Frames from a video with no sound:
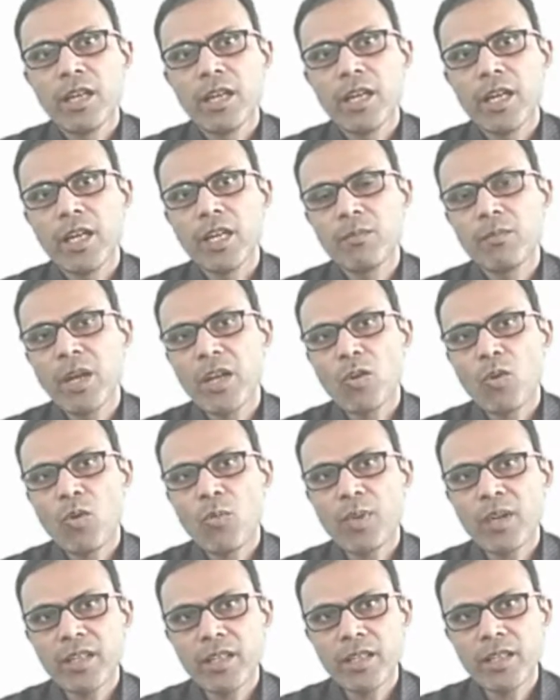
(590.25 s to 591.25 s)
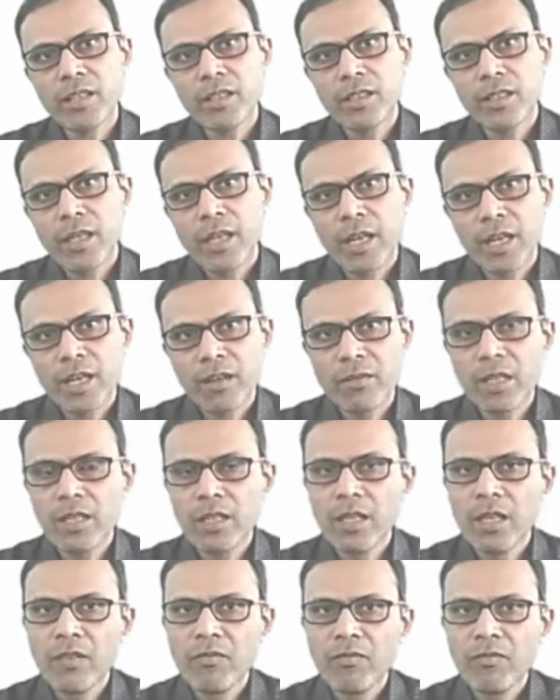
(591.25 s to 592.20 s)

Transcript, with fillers: and by operating the hand wheel,